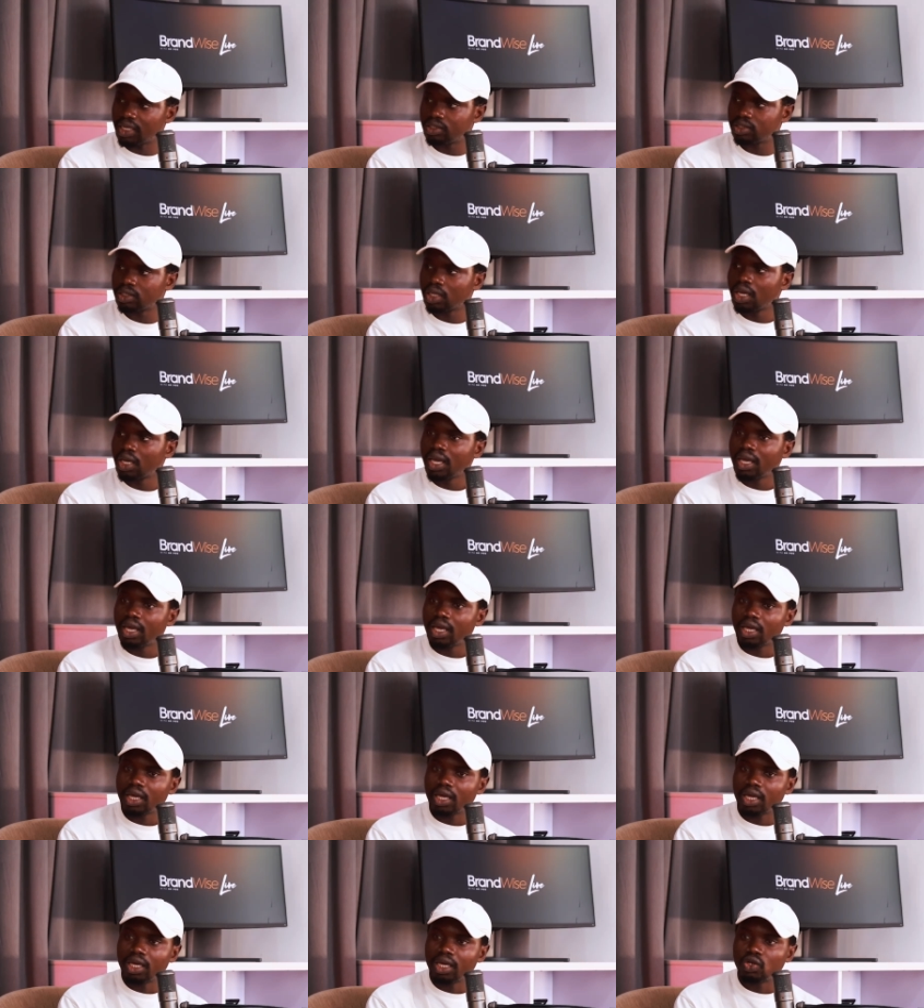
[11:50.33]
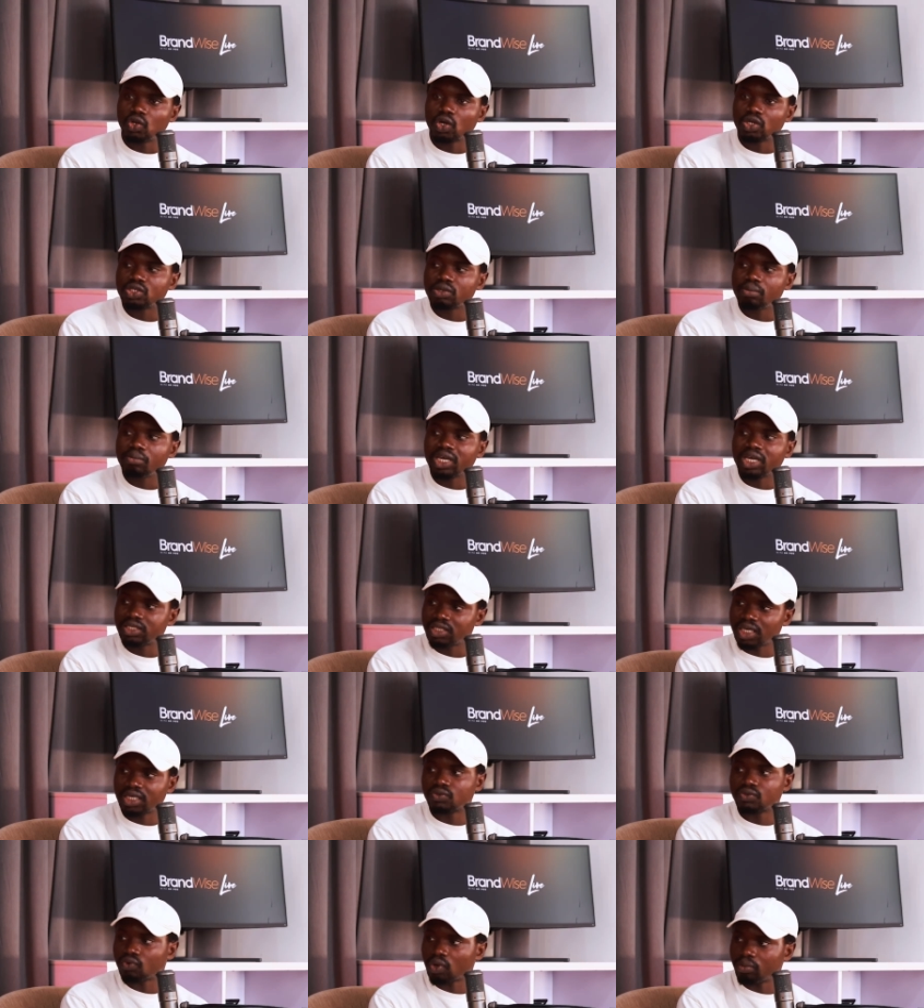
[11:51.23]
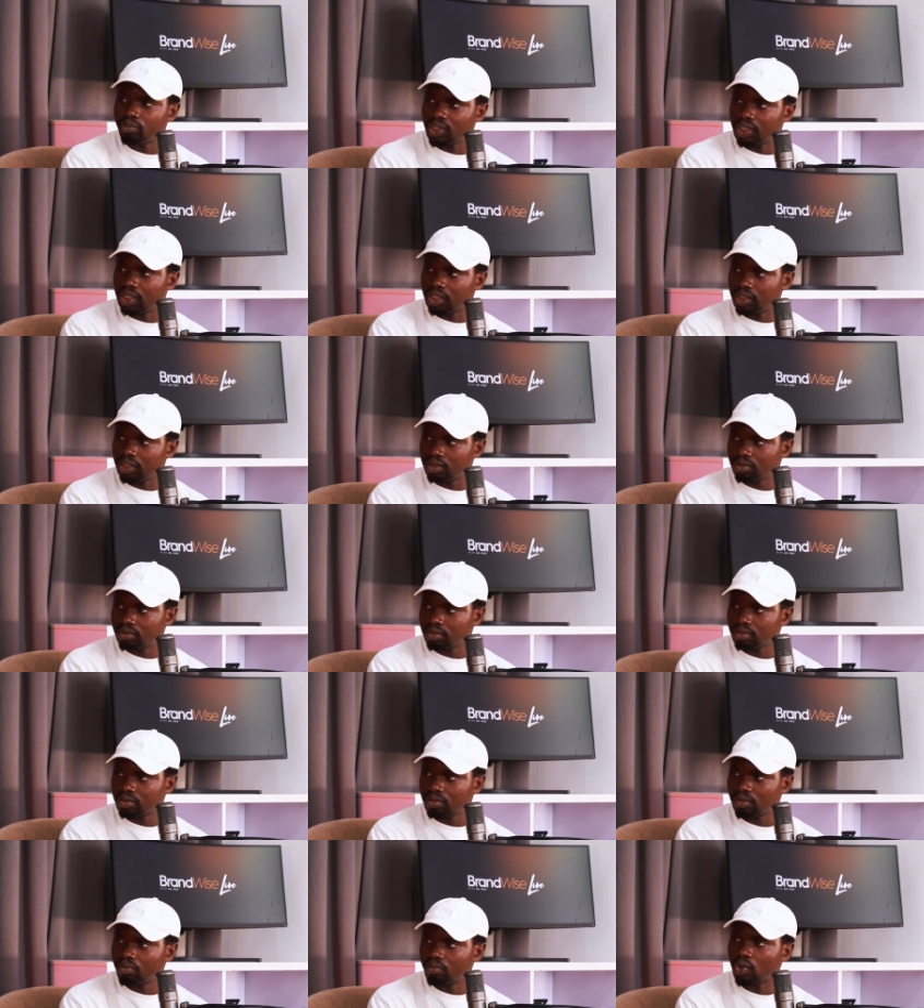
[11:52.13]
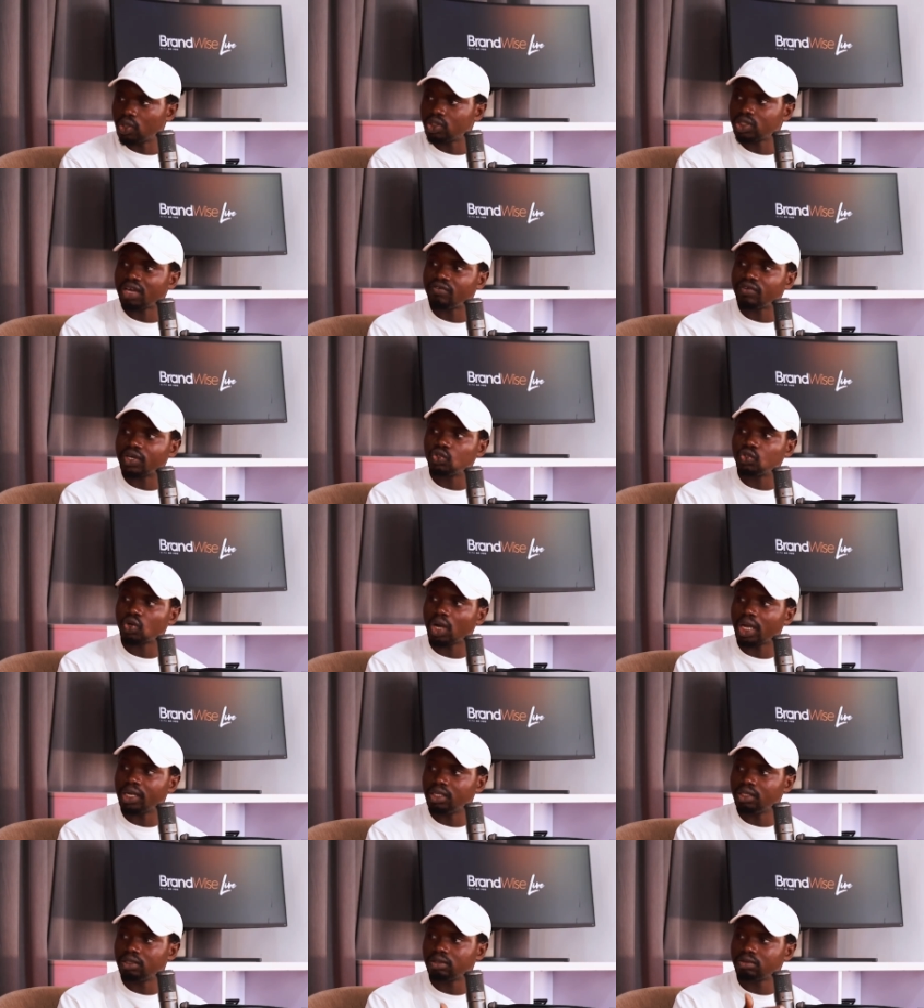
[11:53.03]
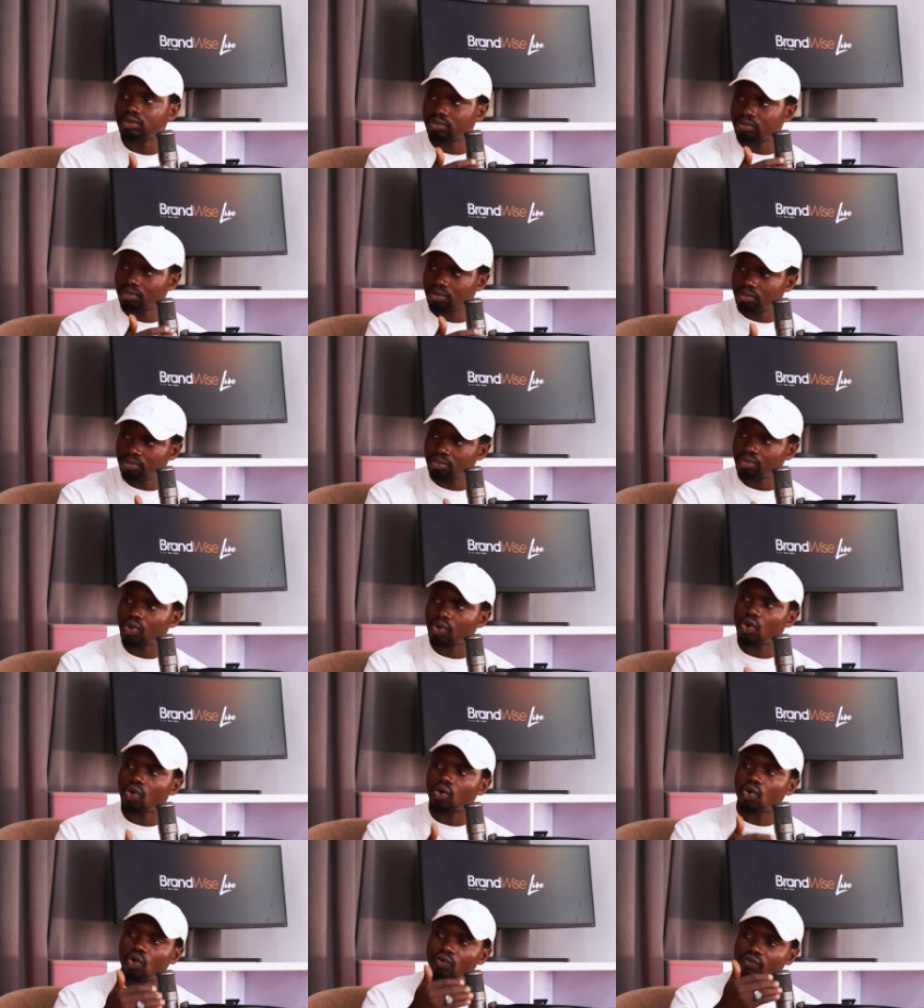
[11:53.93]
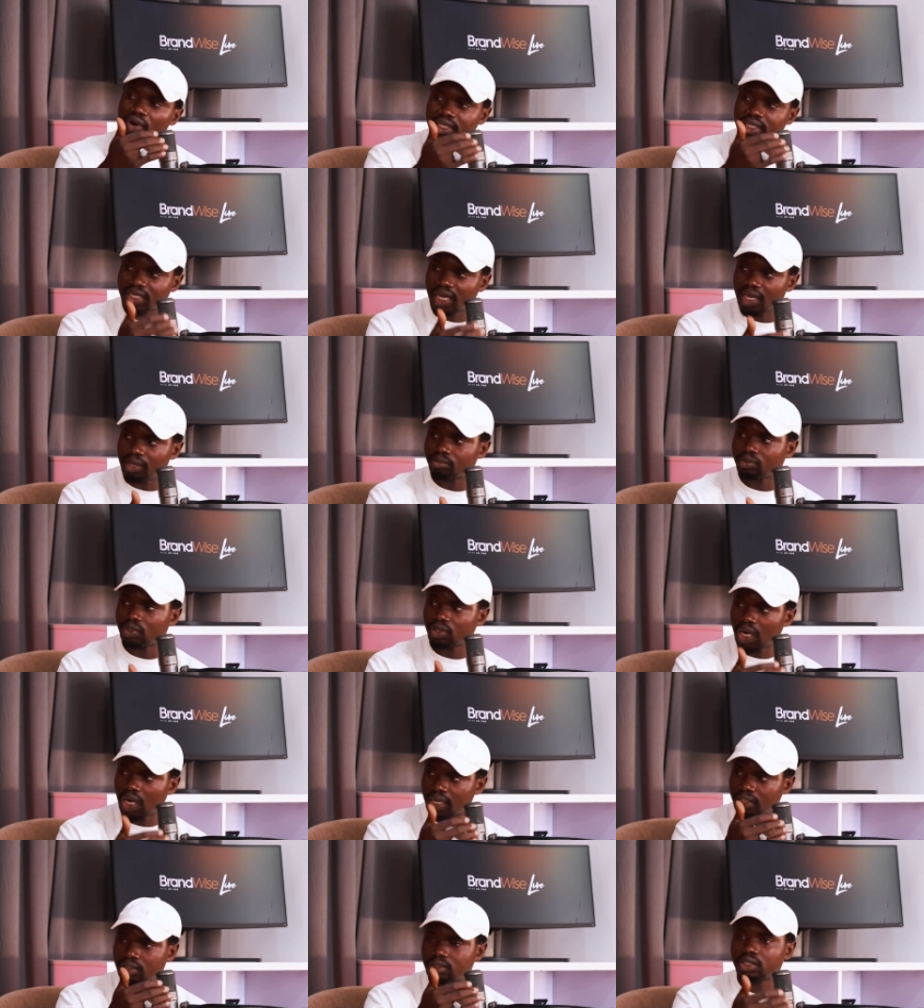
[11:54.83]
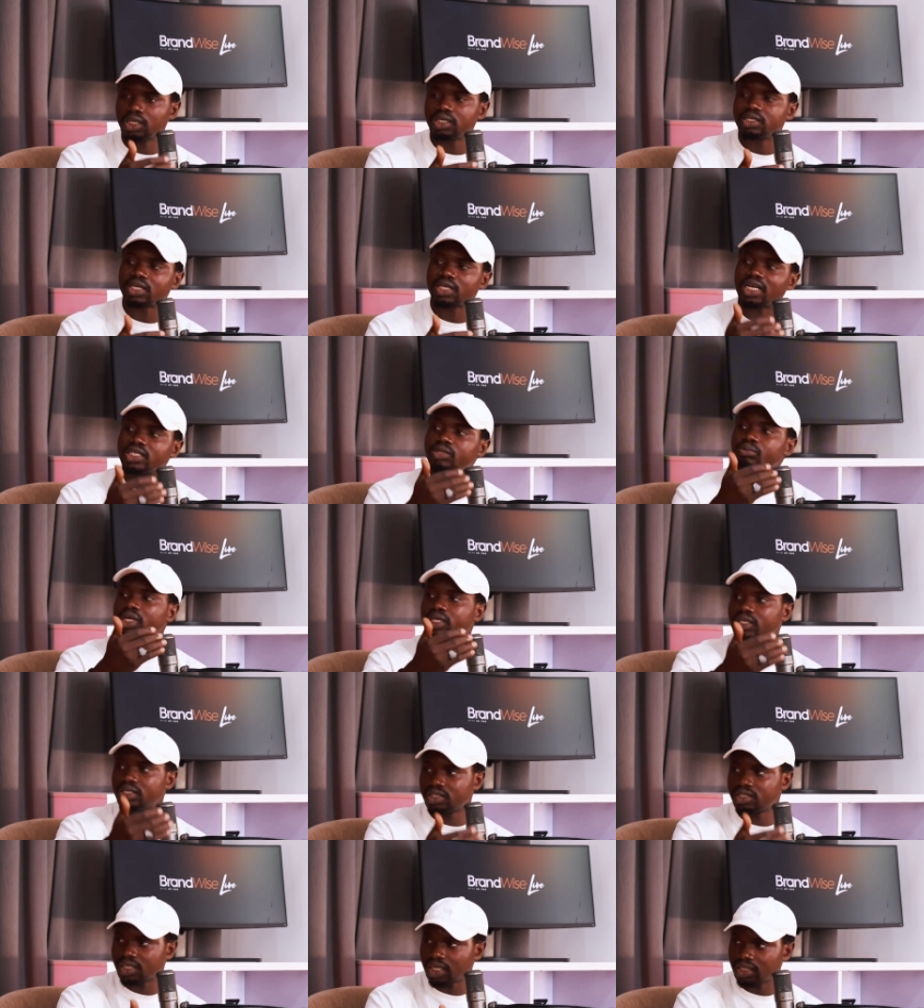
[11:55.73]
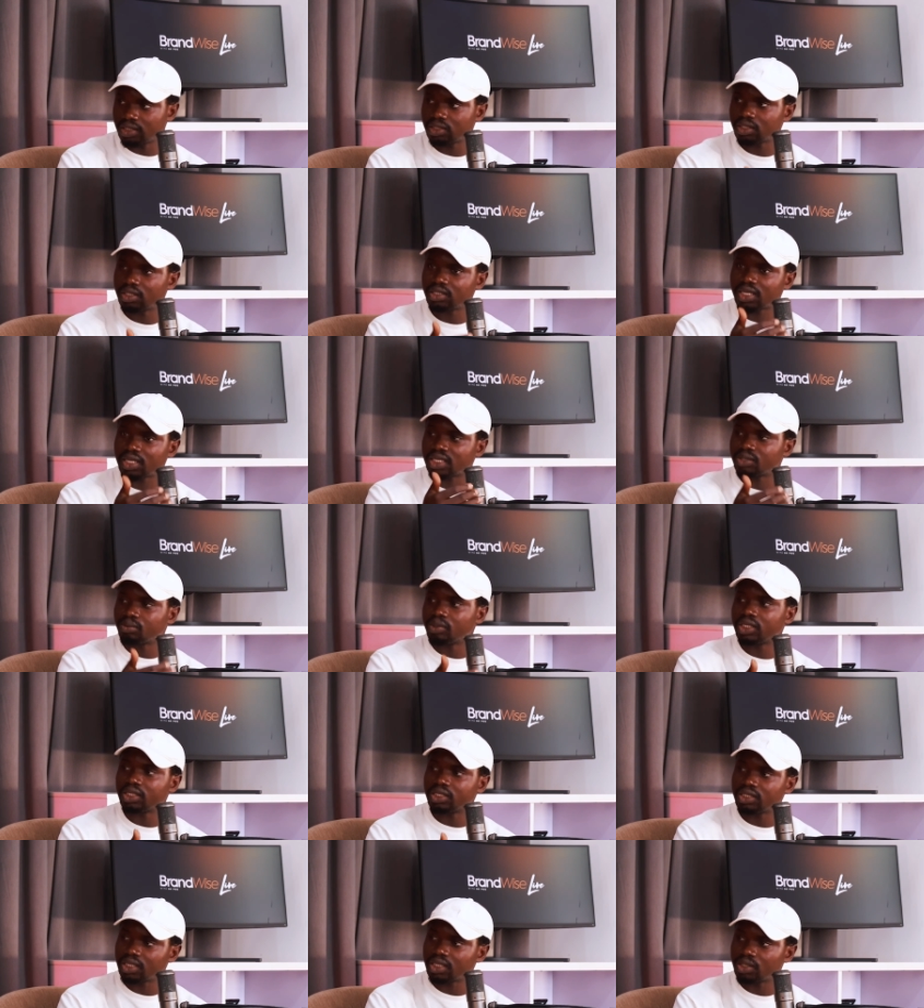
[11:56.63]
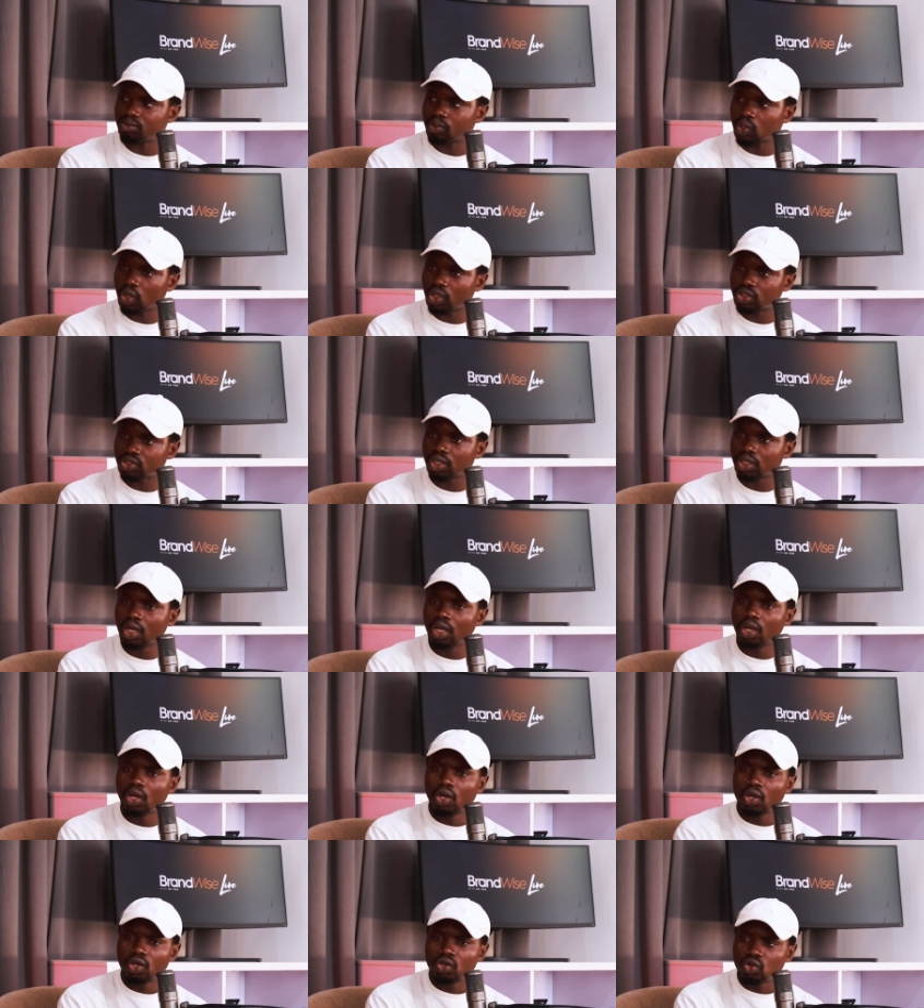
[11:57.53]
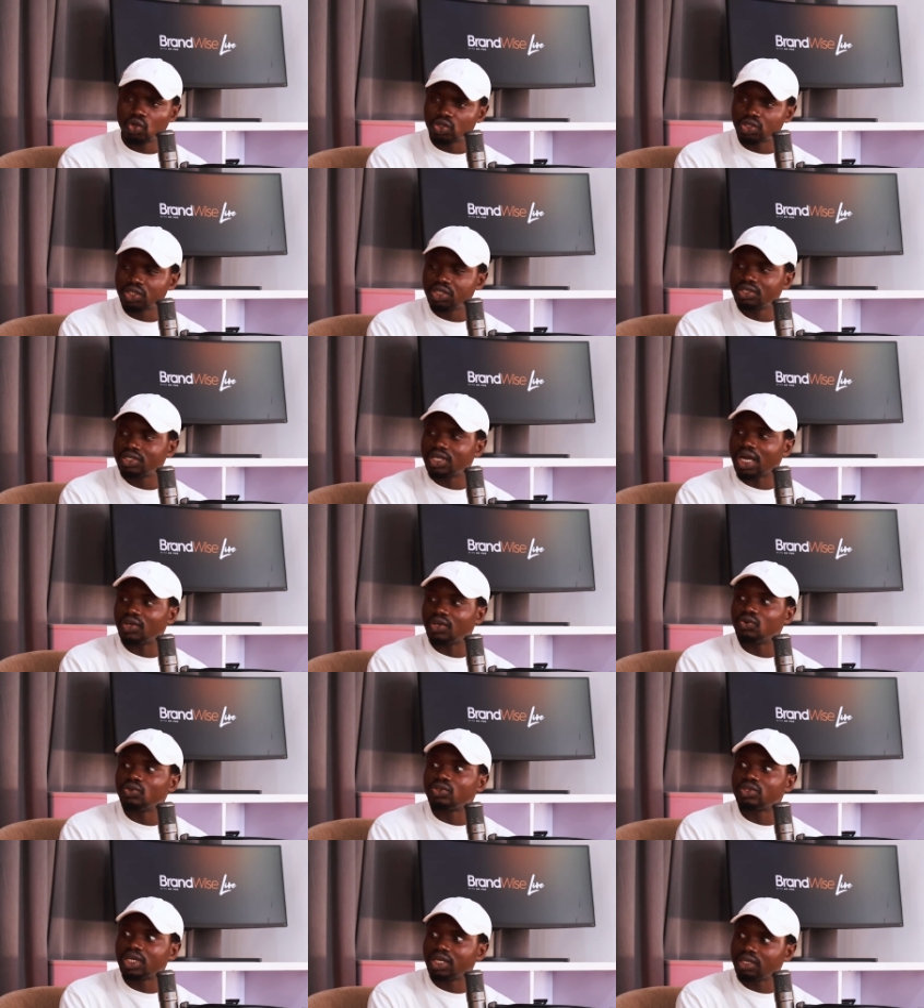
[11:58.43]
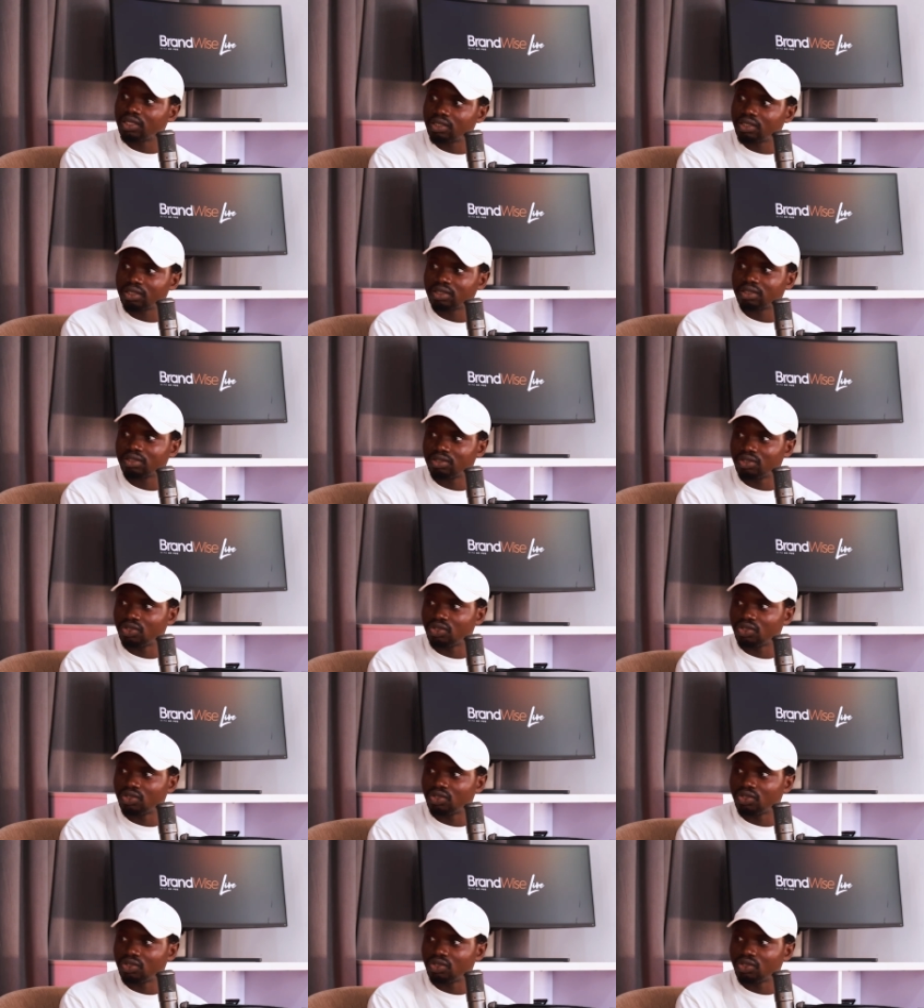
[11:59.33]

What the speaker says: right? It doesn't make sense from beginning, but eventually, over time, right, it starts making sense. It starts making sense because those skills that you think